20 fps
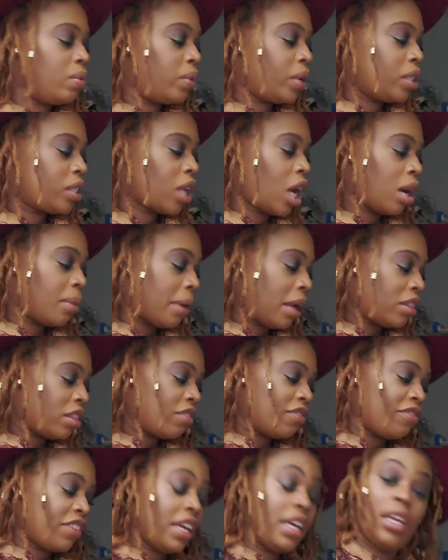we can talk about
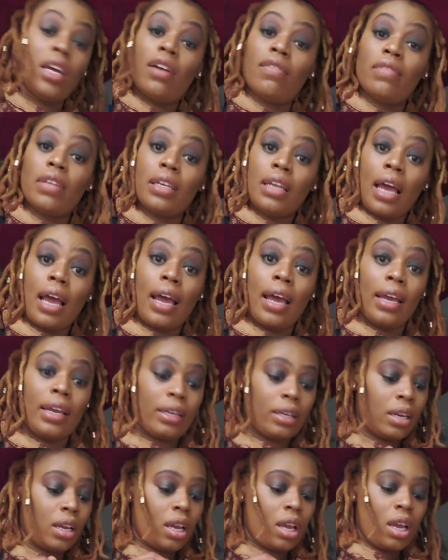the fit of the
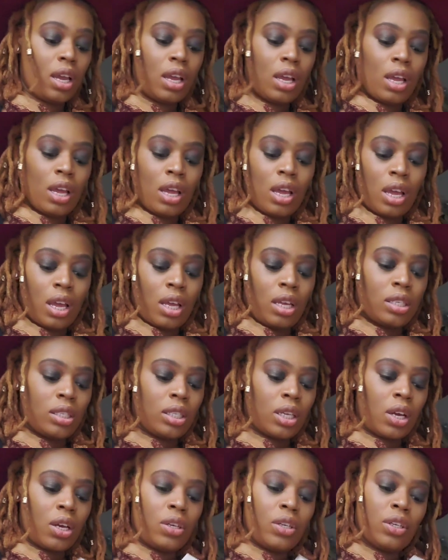9.
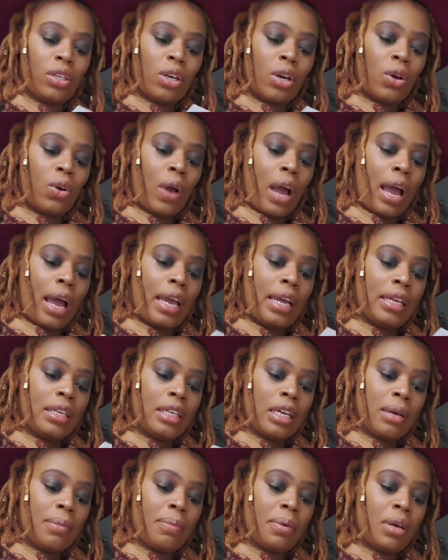So, you know, I
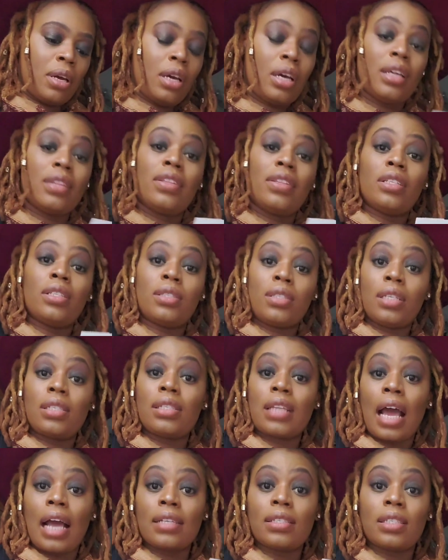end up, the
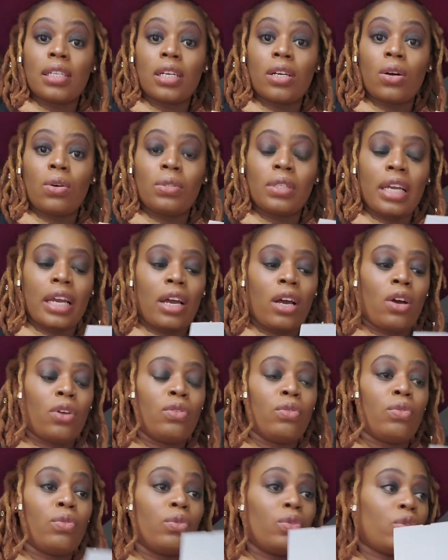slides did go
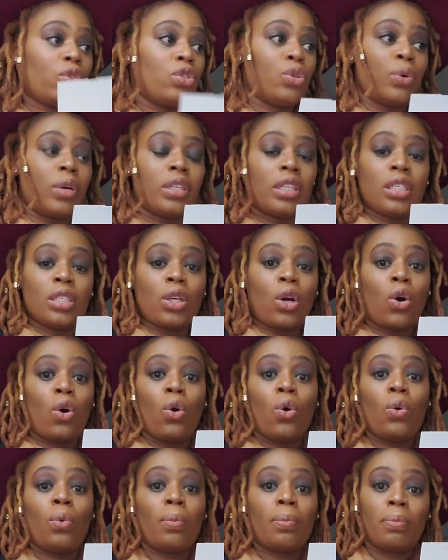down during this
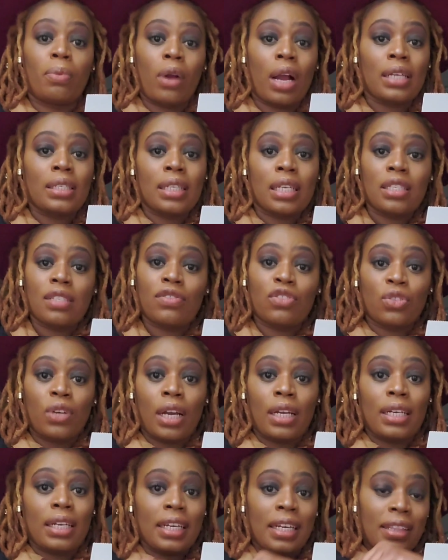whole process of
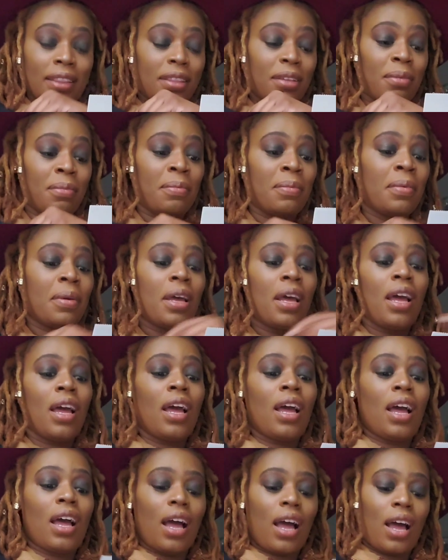trying to get them.
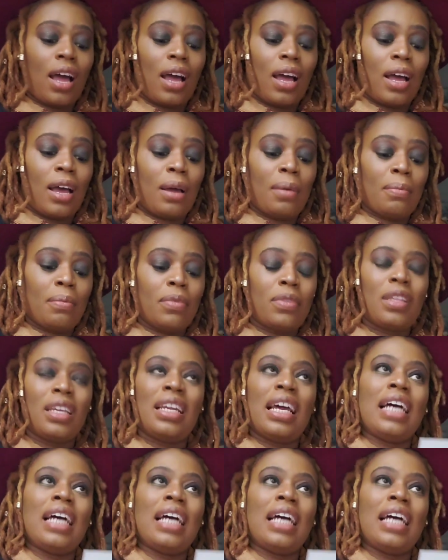The